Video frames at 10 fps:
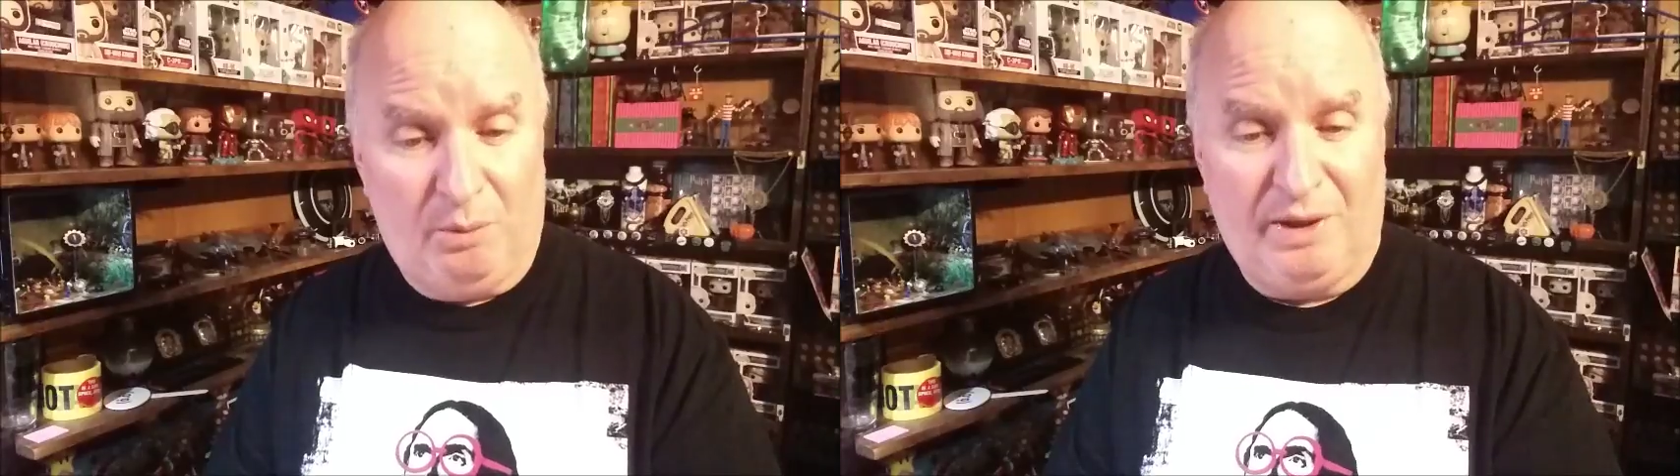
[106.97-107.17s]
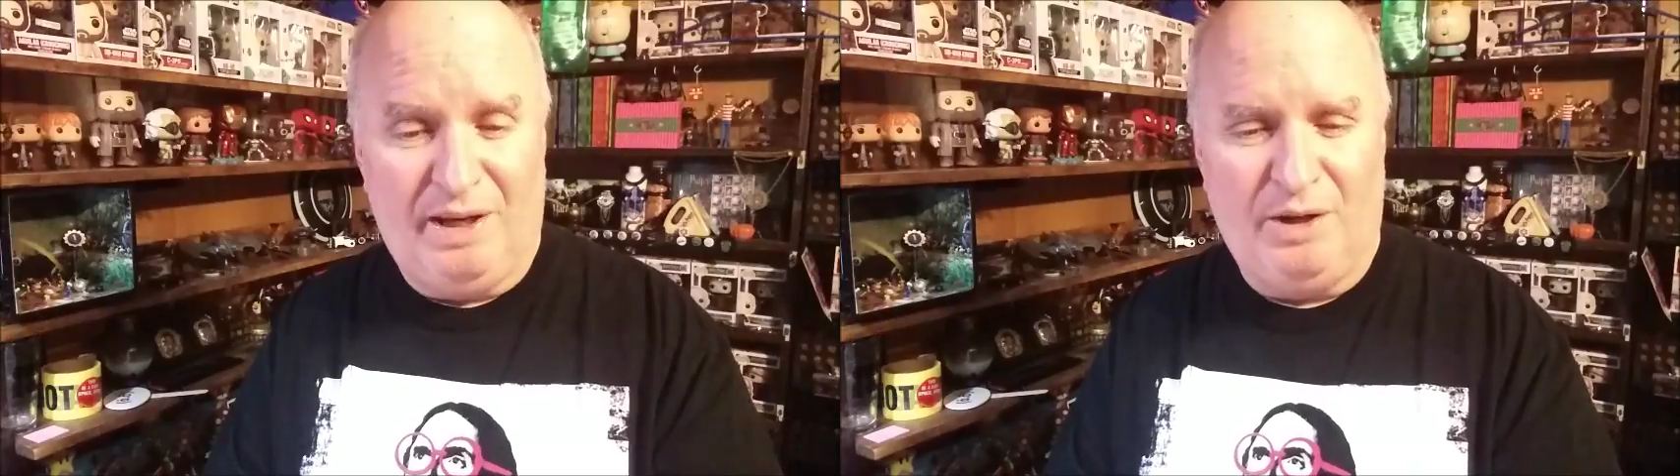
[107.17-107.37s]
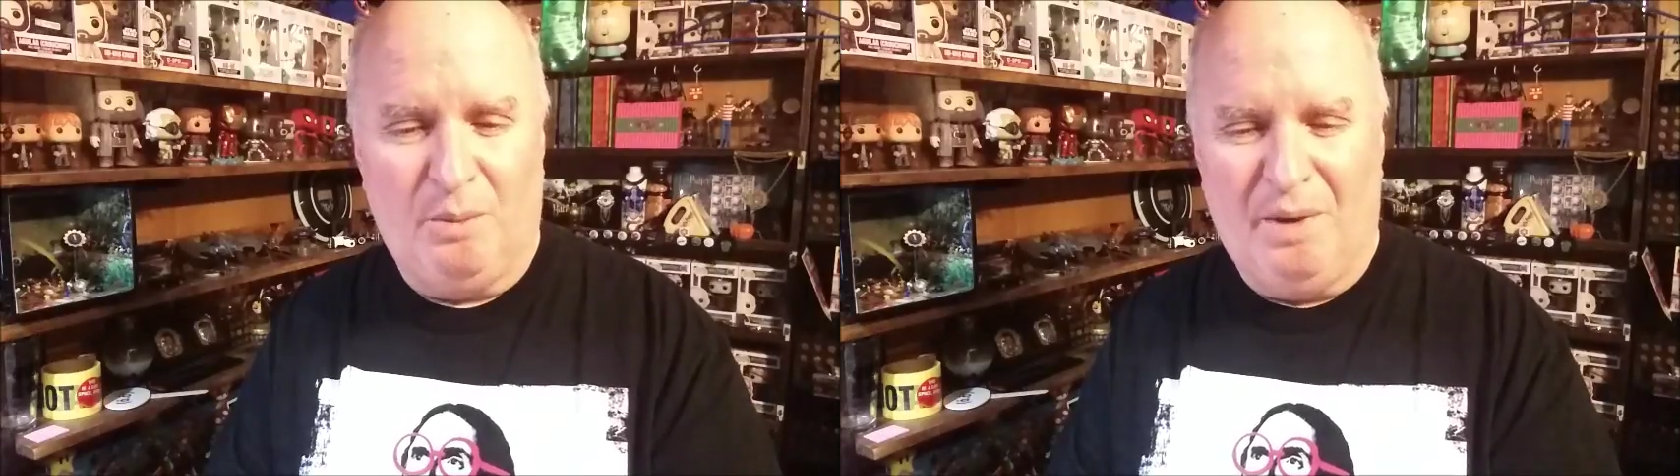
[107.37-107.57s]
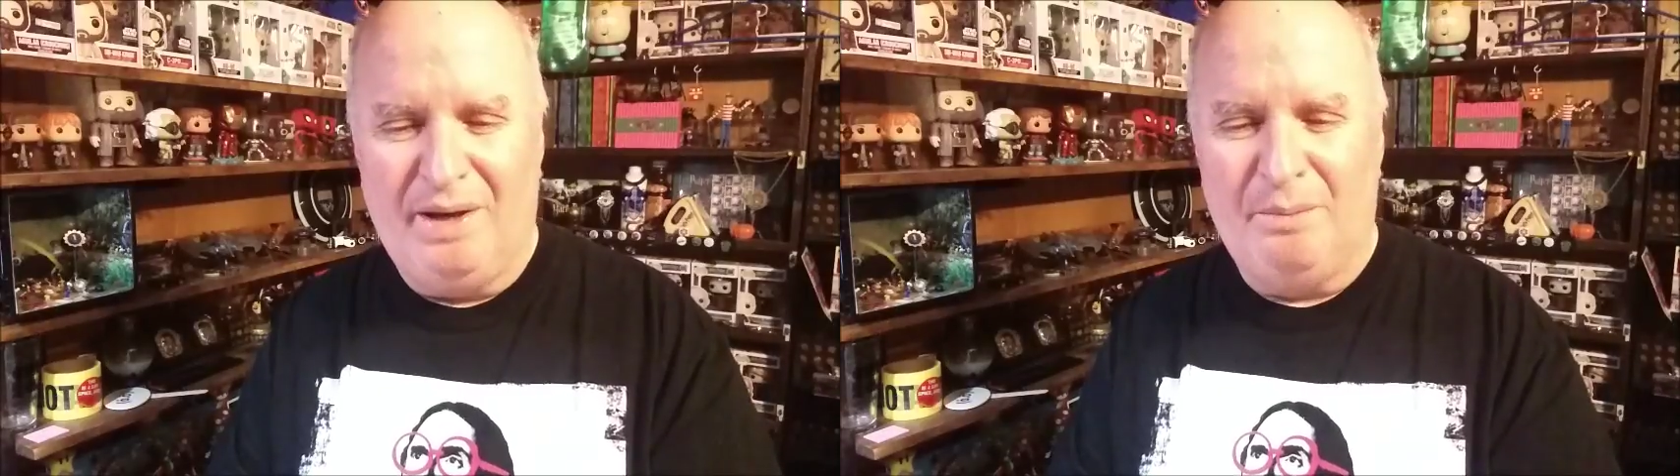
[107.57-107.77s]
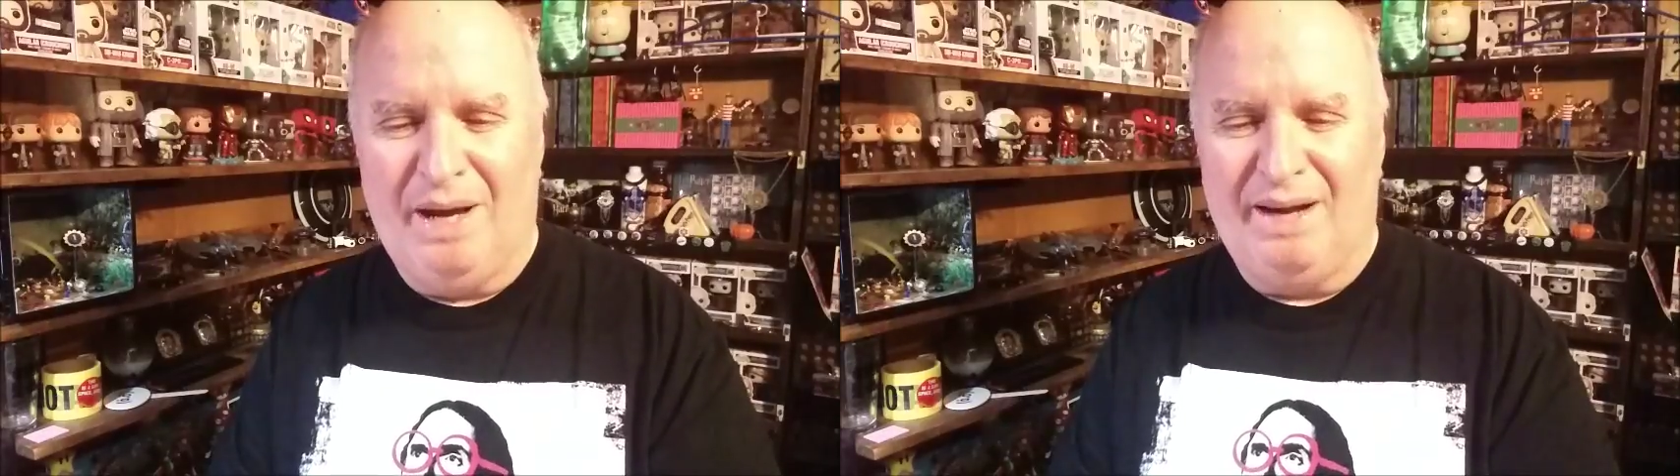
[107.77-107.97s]
getting your
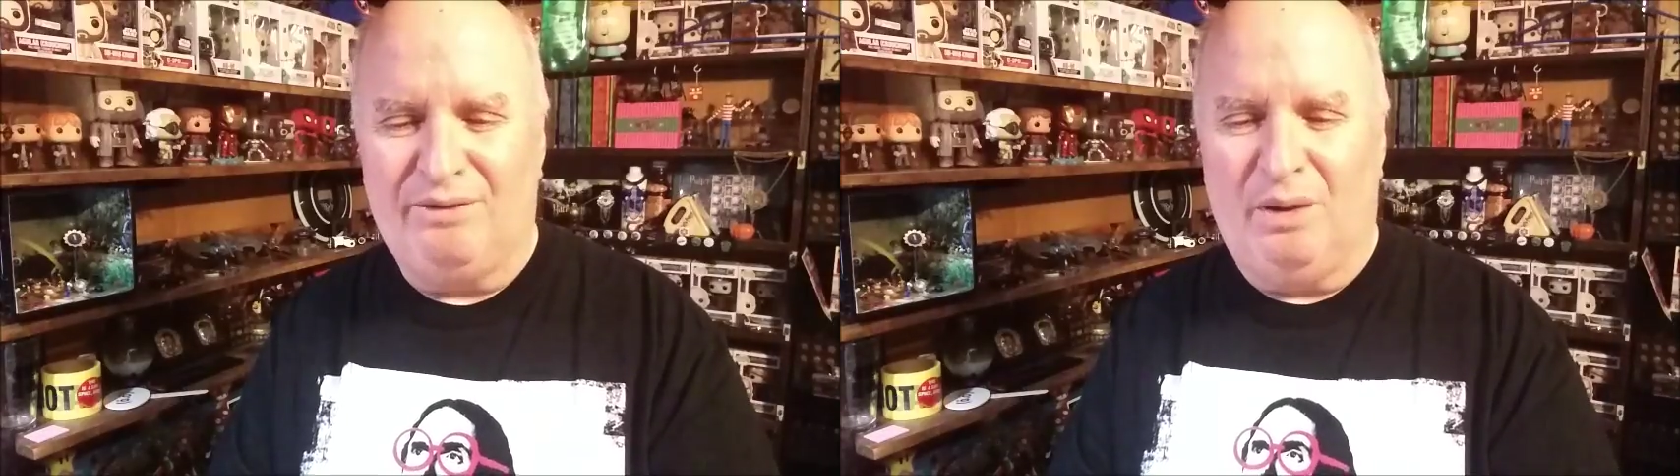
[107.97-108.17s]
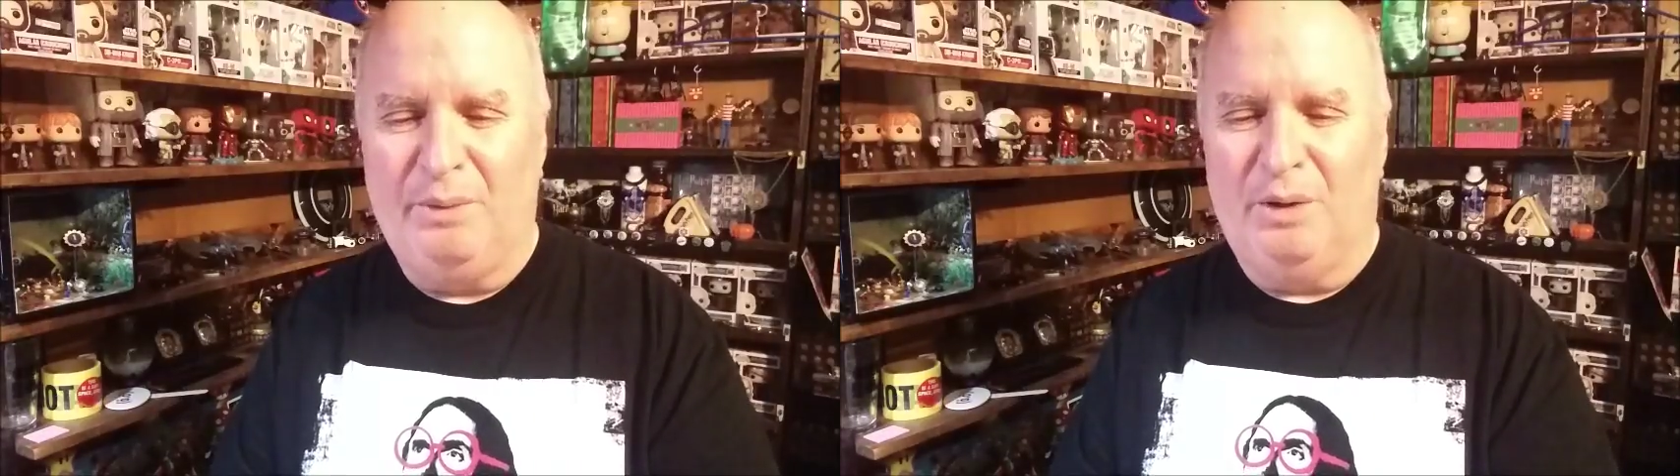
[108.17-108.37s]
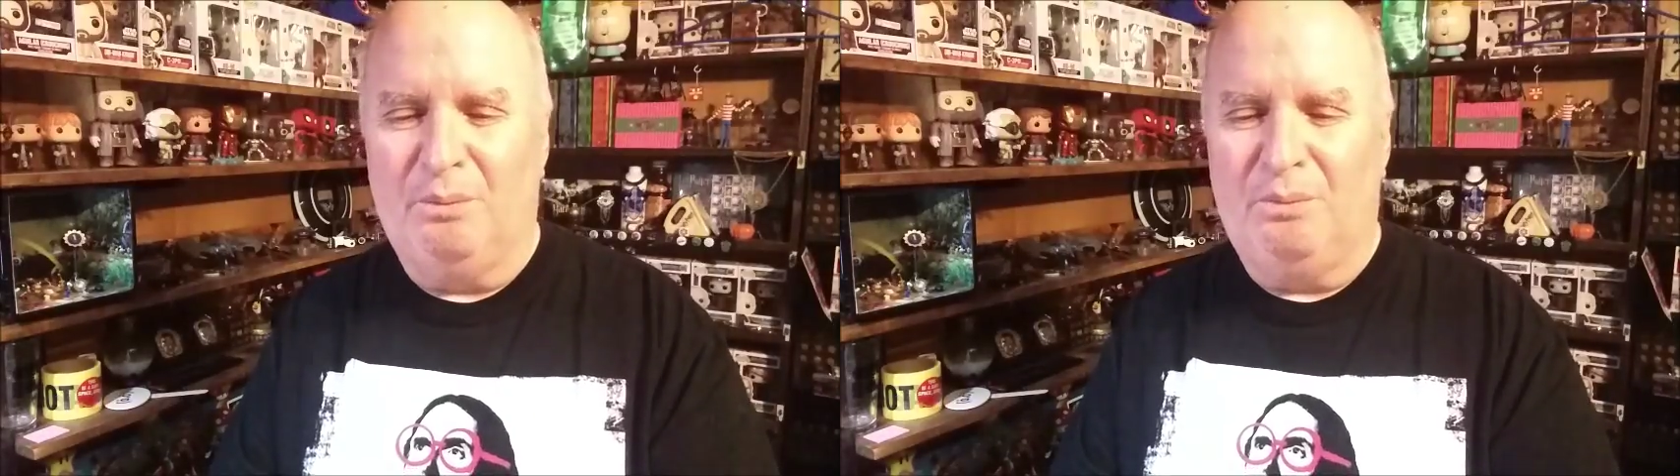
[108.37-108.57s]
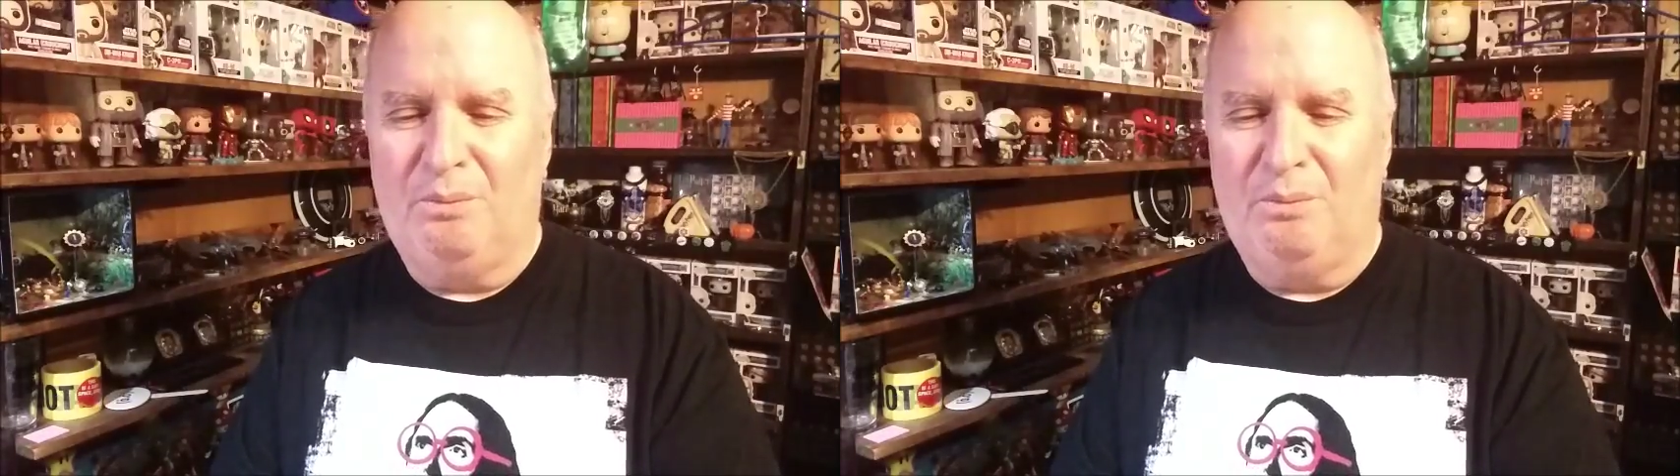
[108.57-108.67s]
money back from your